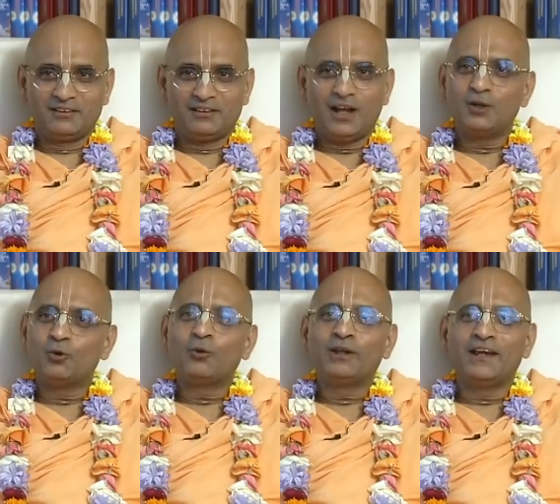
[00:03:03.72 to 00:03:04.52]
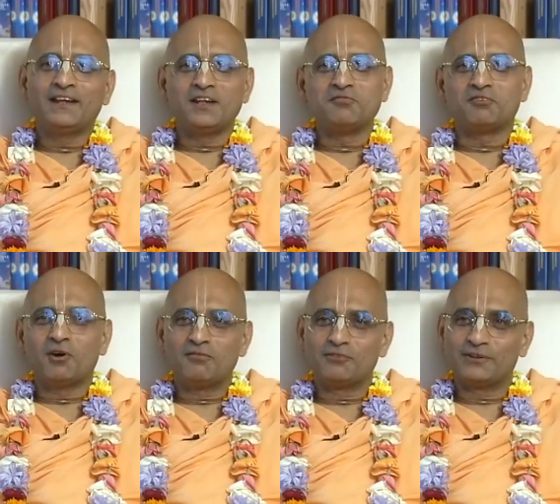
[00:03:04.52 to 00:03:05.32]
and don't get
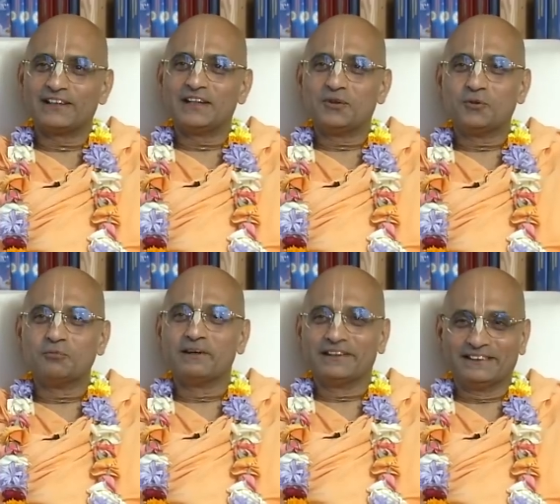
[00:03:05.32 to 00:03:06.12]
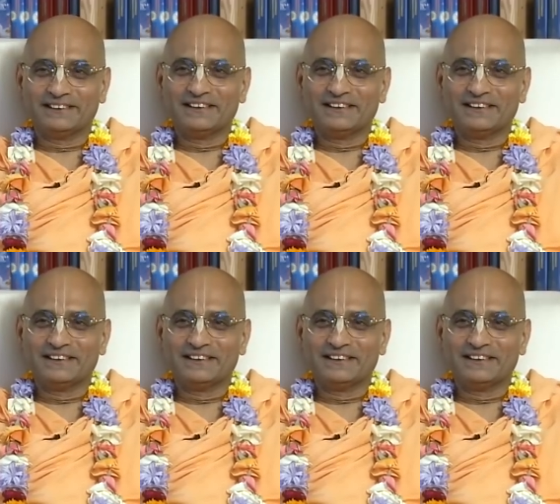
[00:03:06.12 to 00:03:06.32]
involved with any woman.